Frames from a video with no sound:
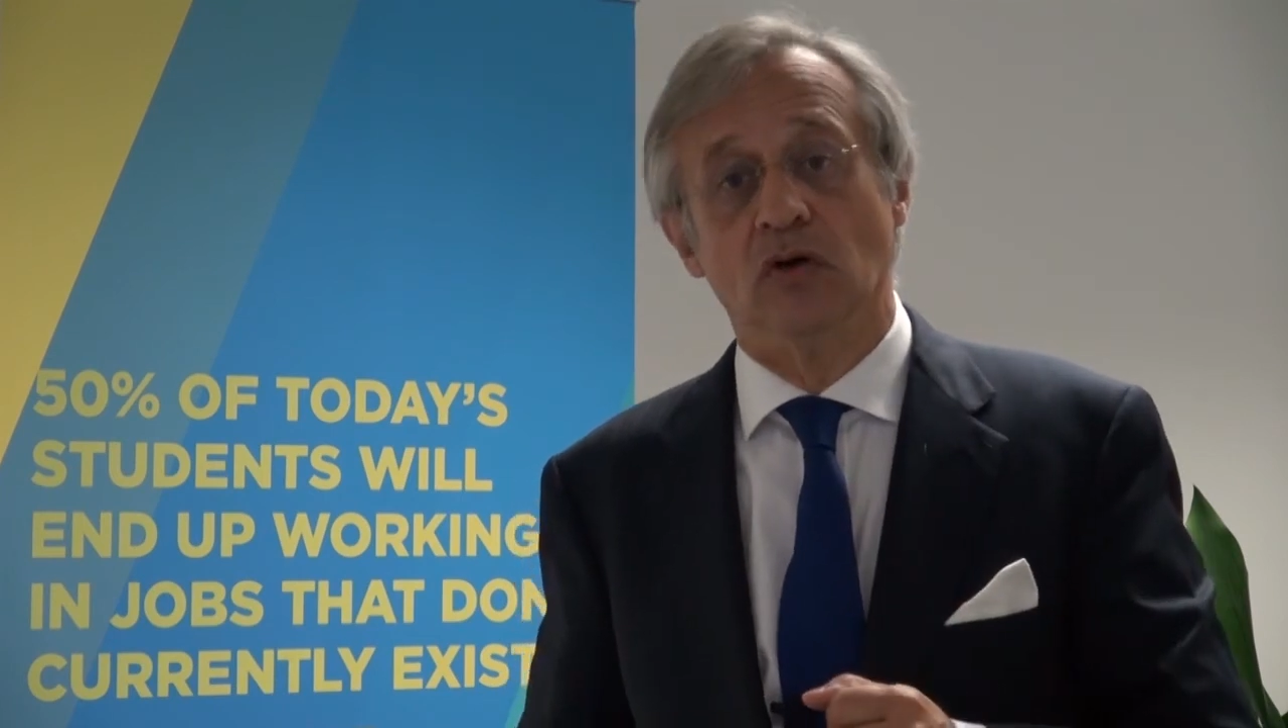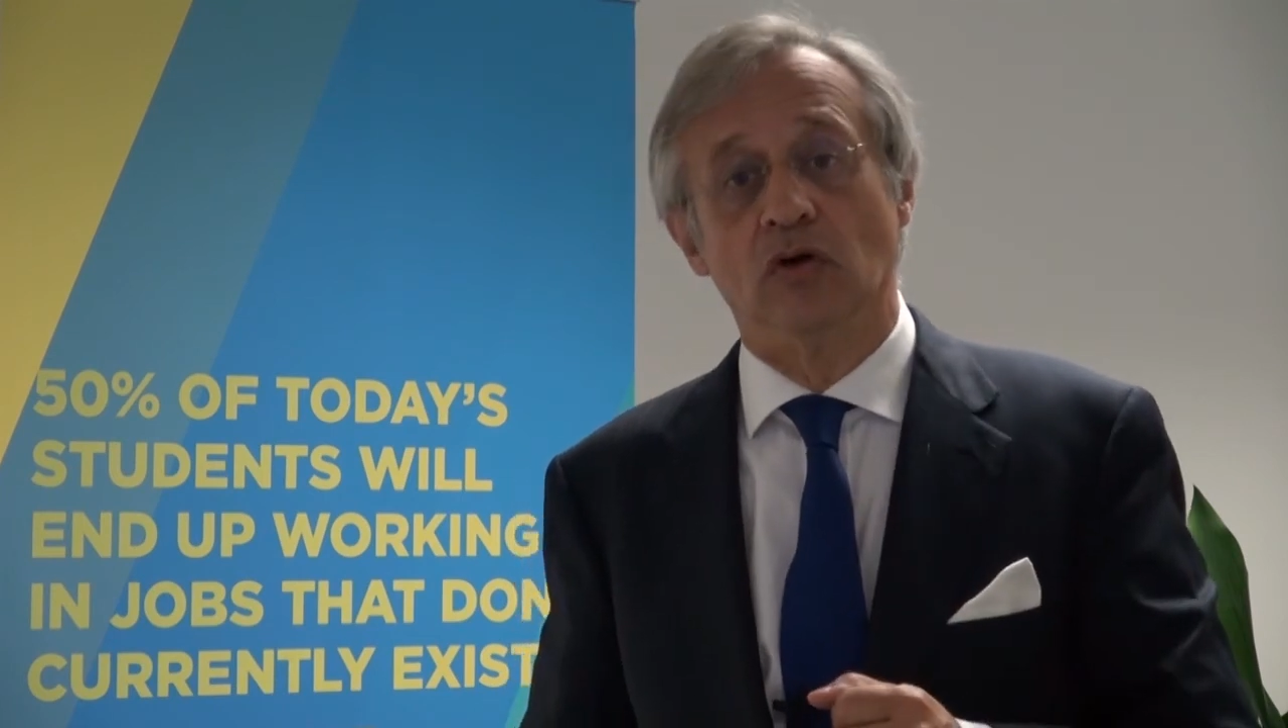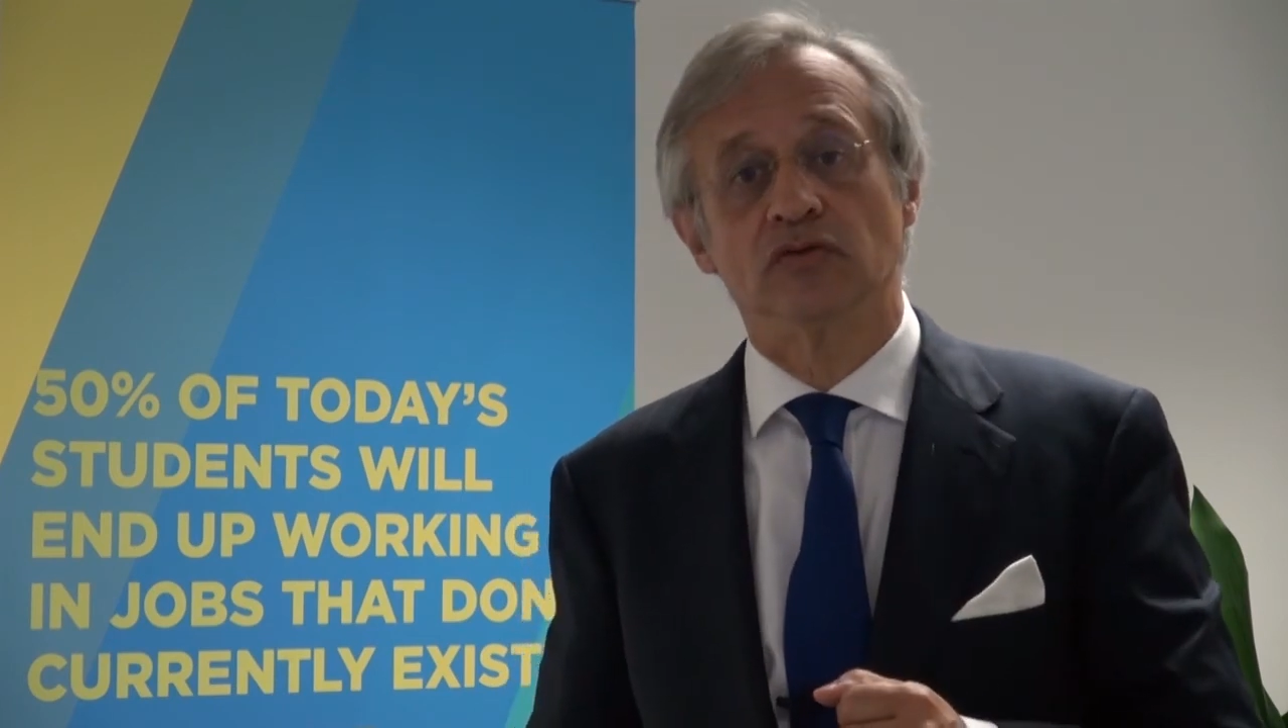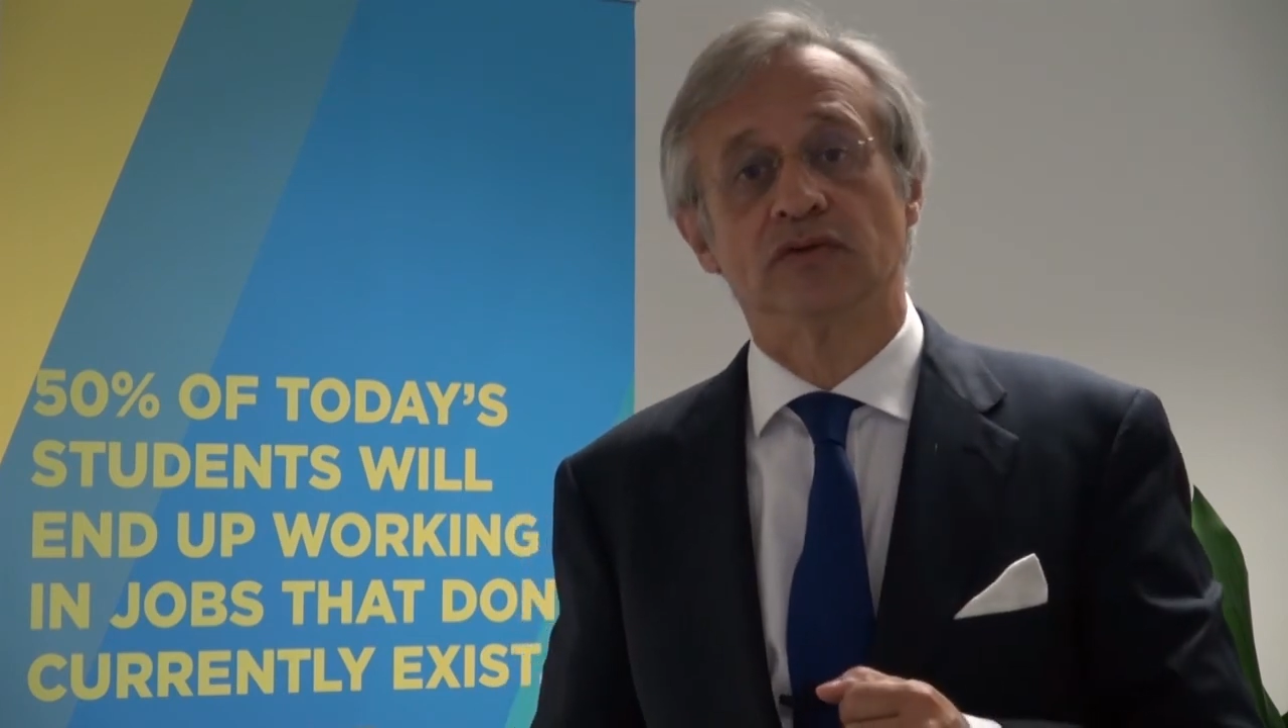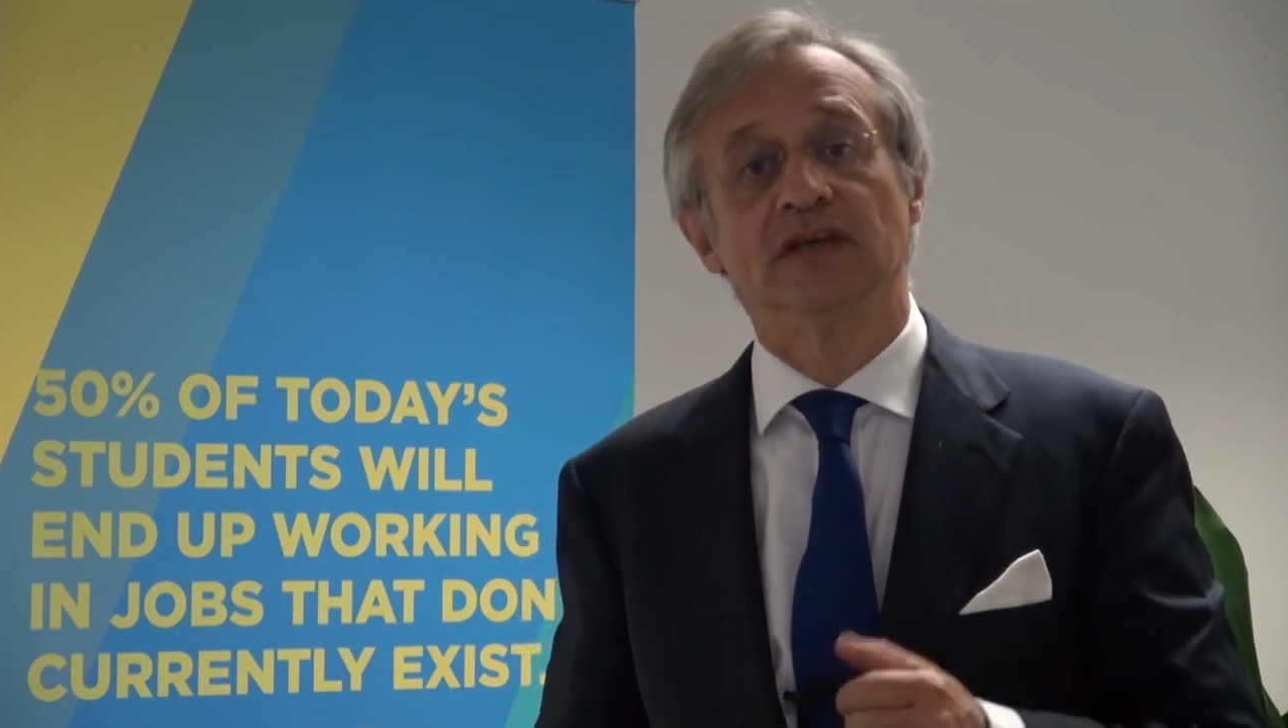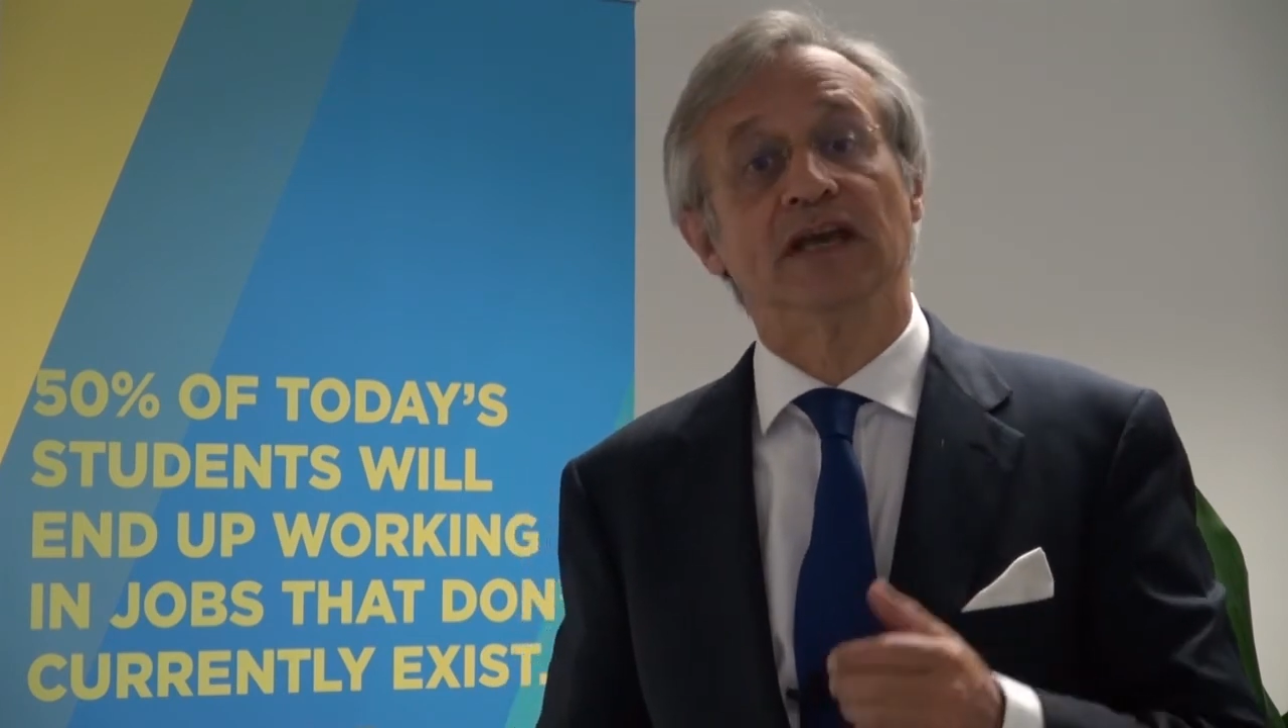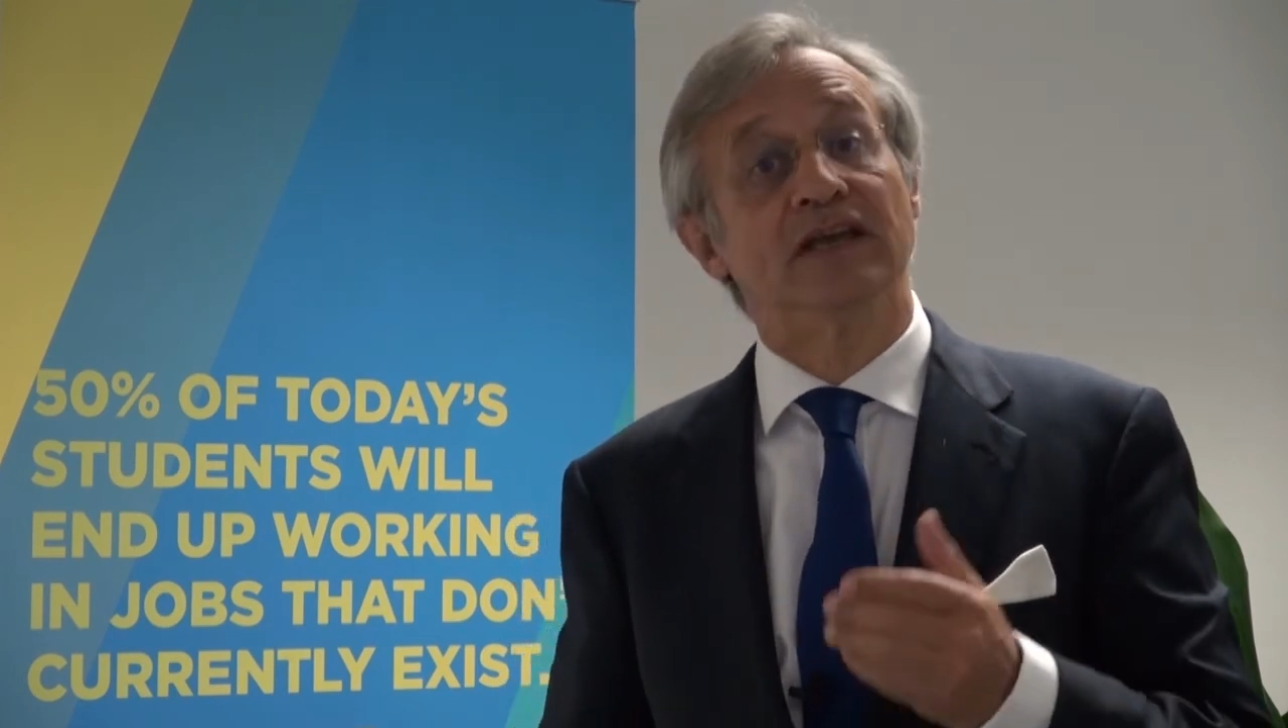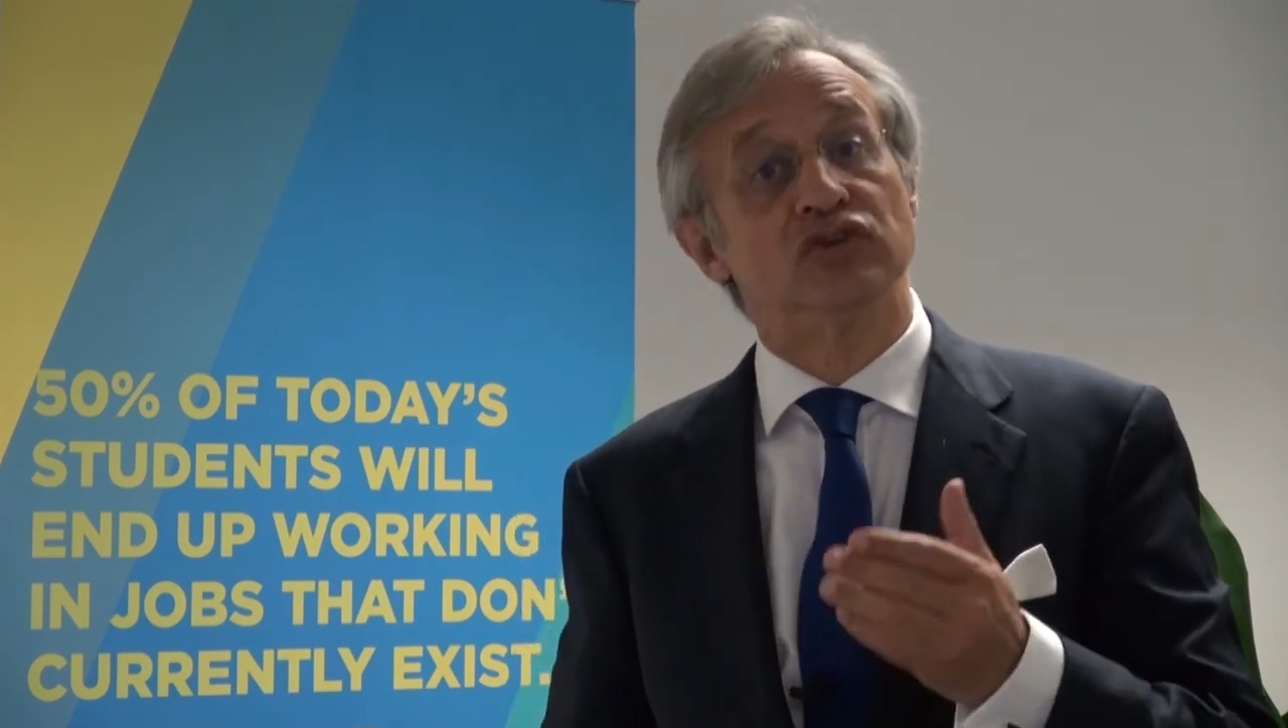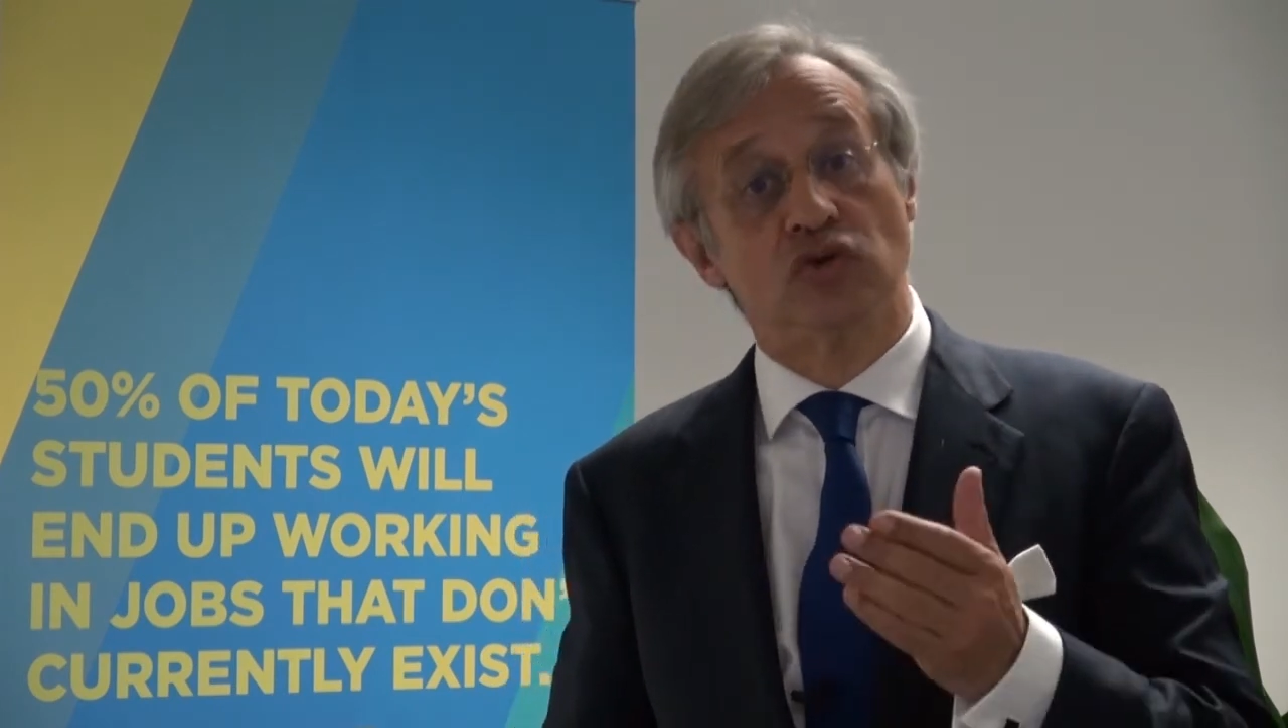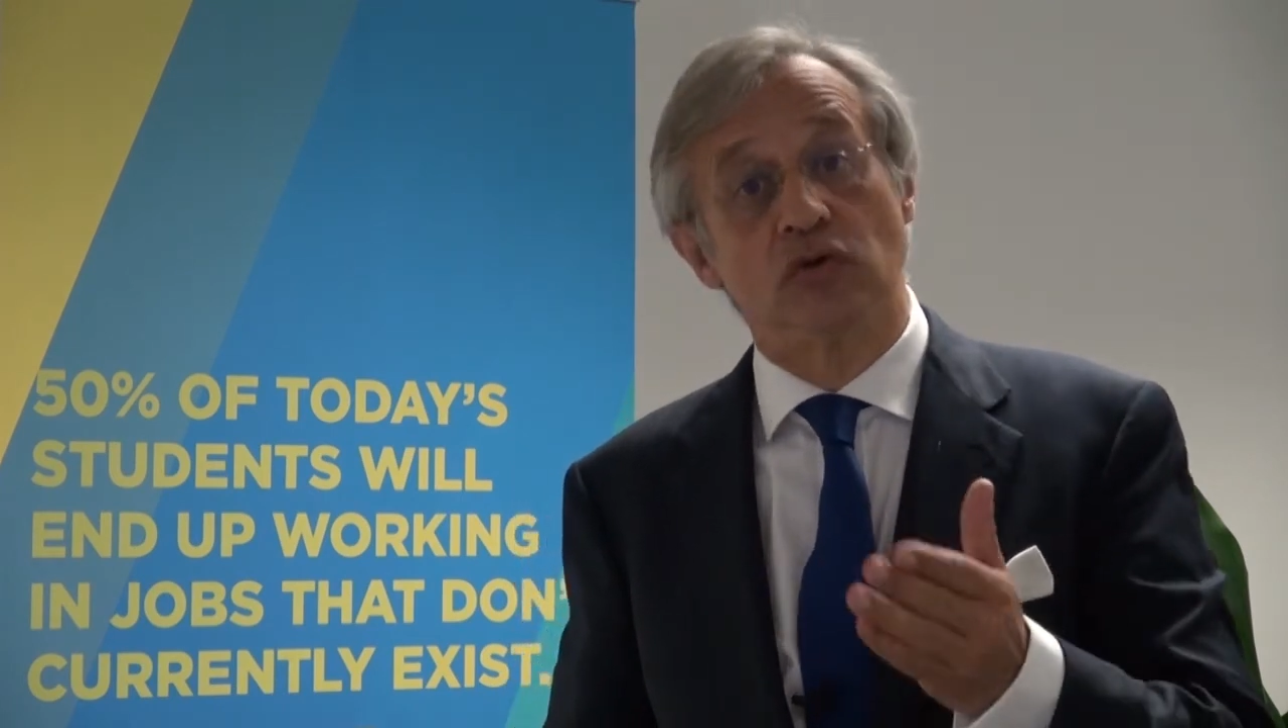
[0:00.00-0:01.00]
on the
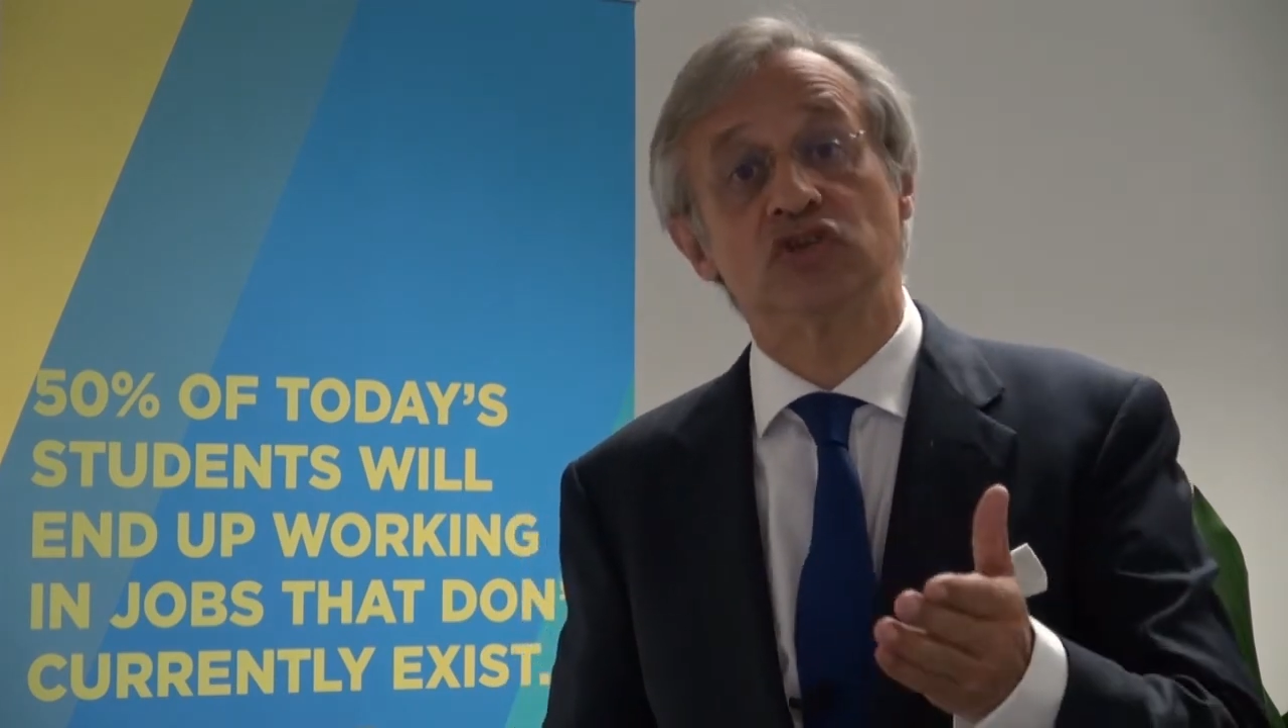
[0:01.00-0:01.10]
Enjoy